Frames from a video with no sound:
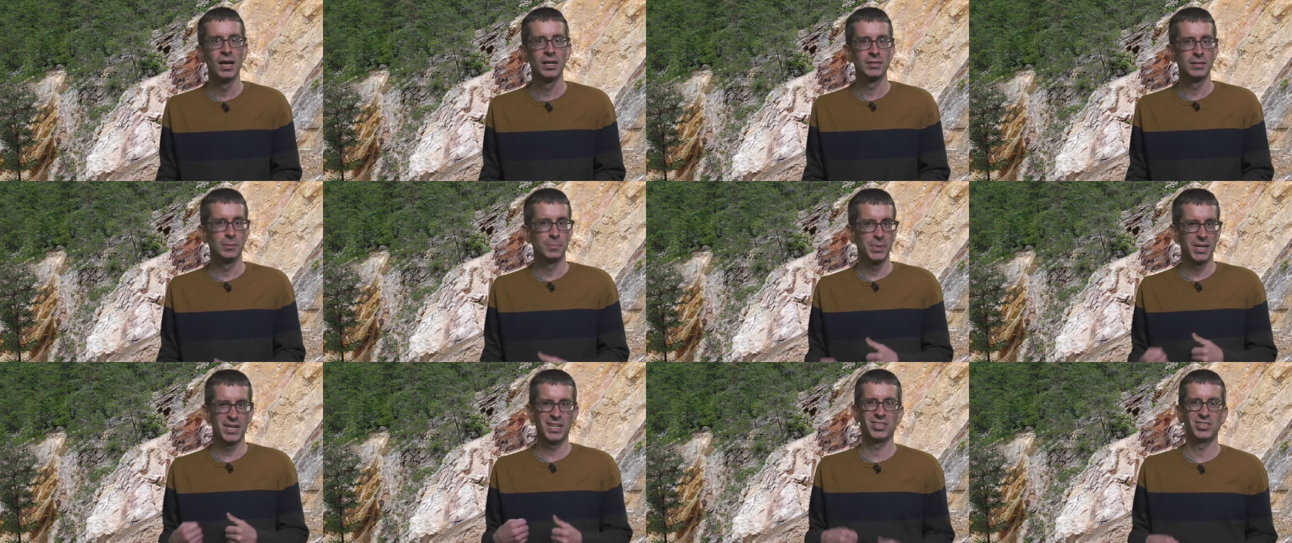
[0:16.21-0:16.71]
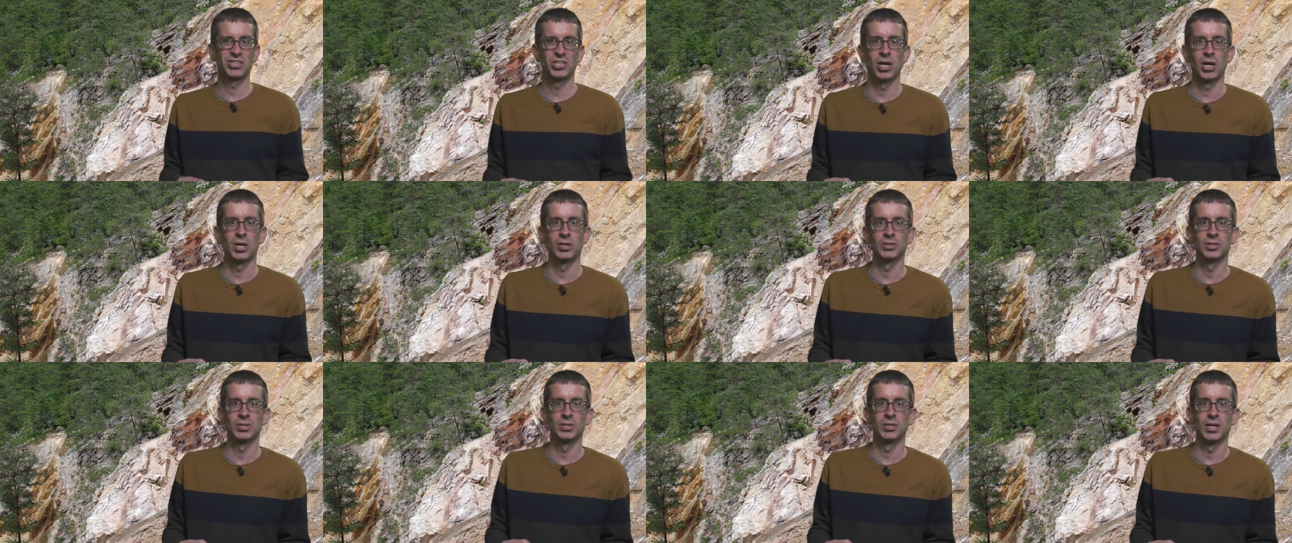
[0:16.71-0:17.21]
So being a
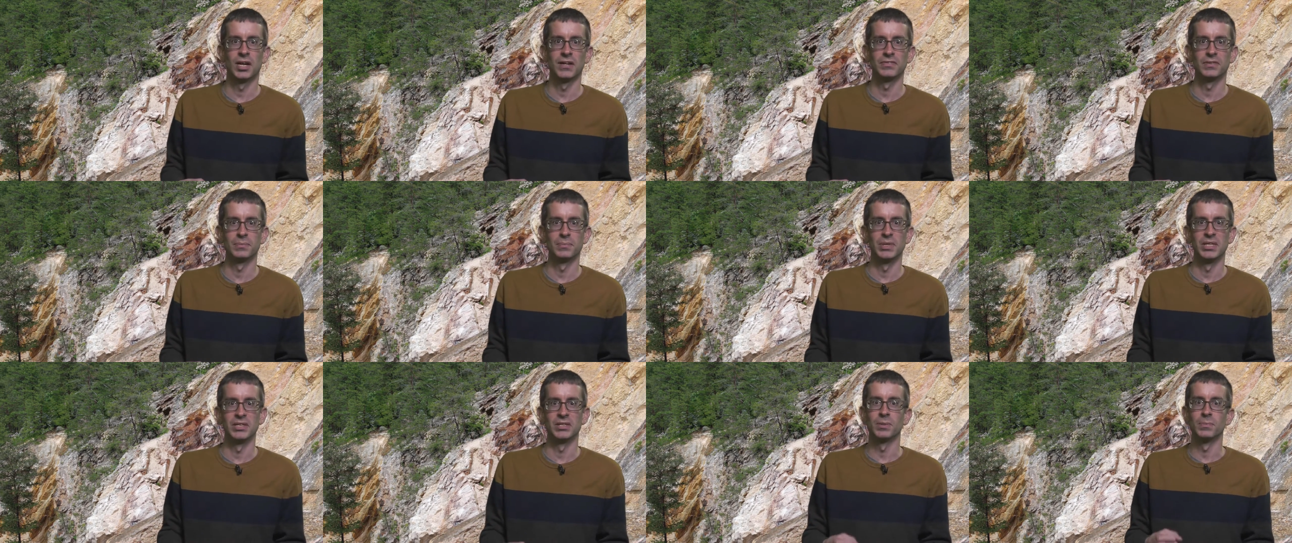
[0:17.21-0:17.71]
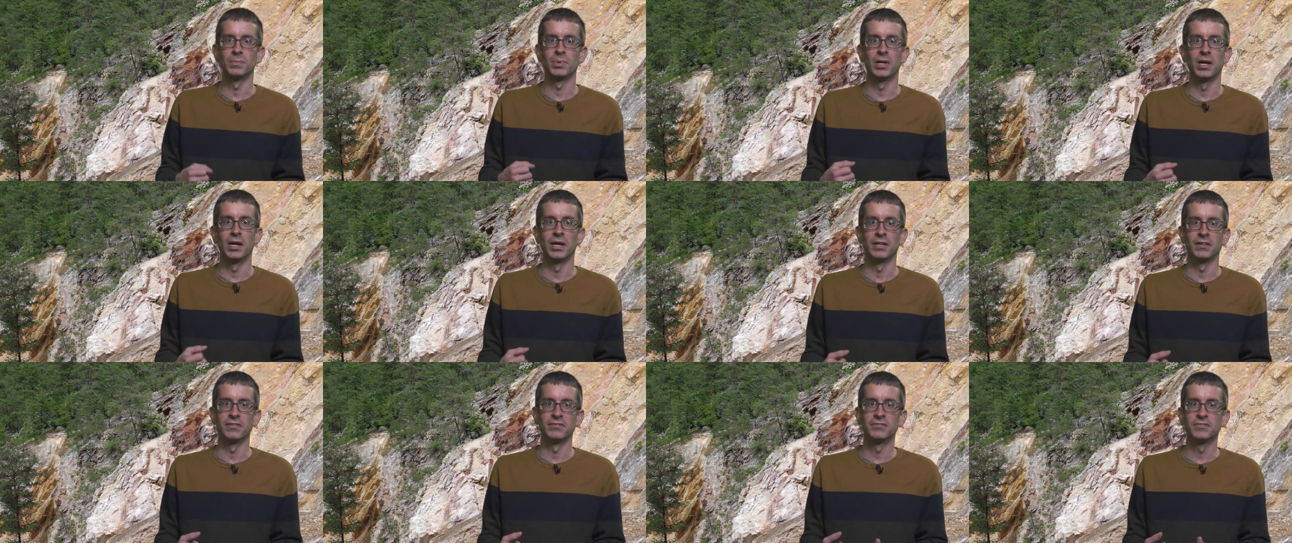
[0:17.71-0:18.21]
geologist often means
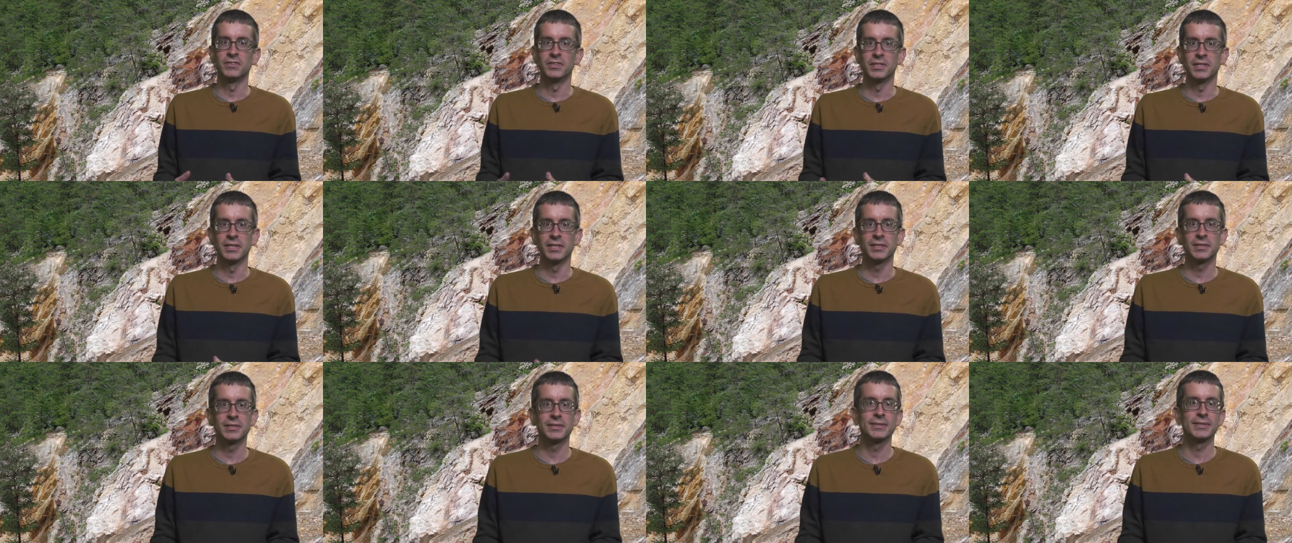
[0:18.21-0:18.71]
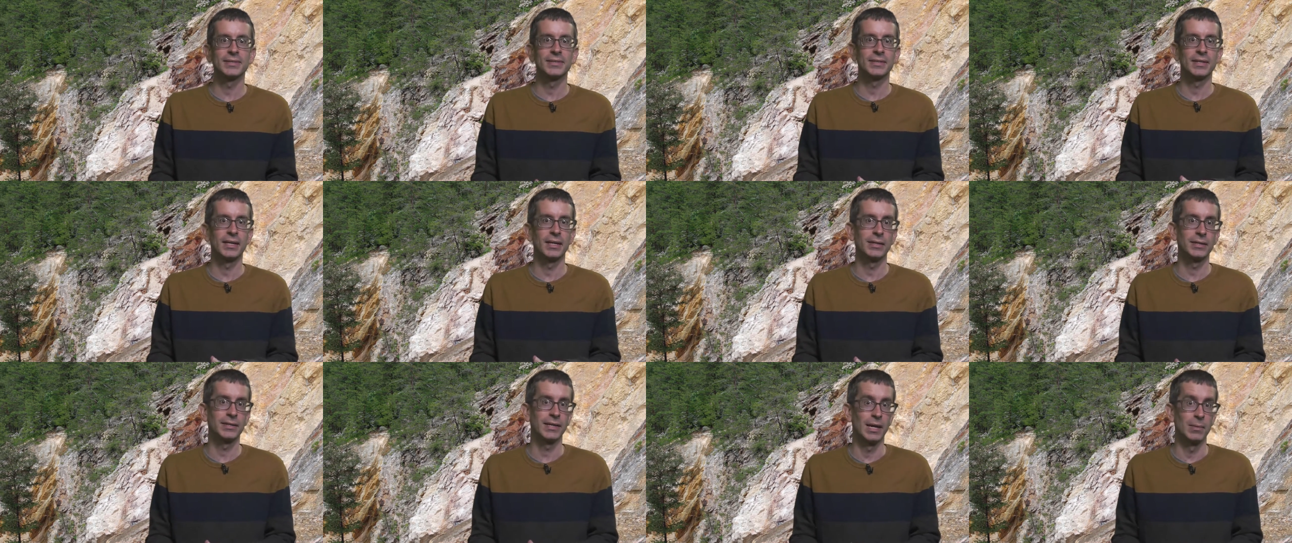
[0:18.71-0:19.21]
applying physics
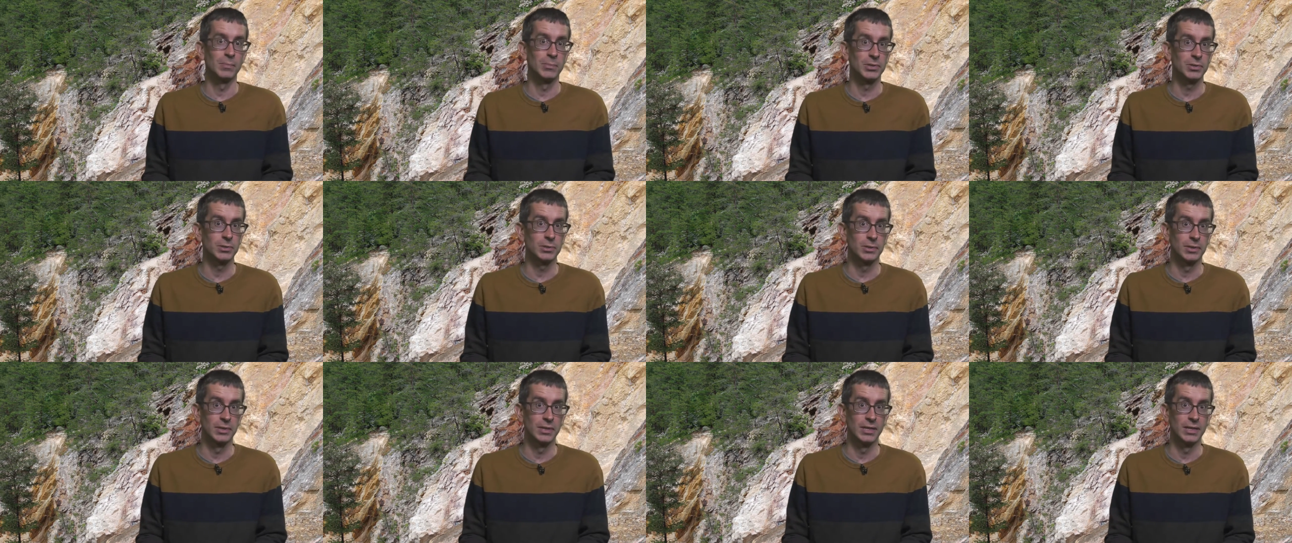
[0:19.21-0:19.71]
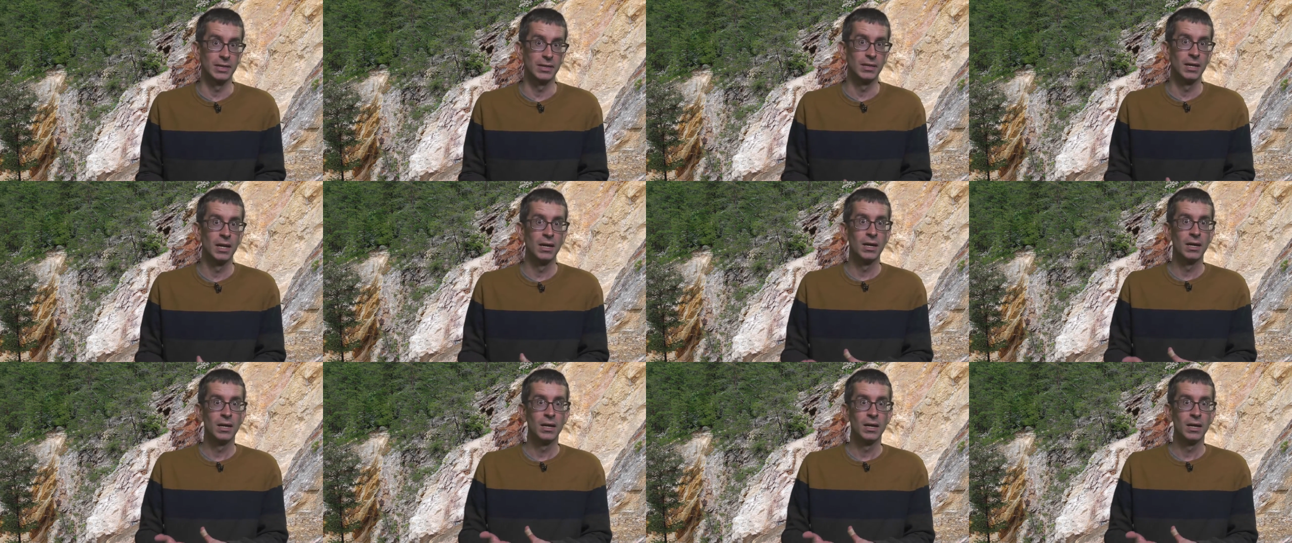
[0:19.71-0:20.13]
and chemistry,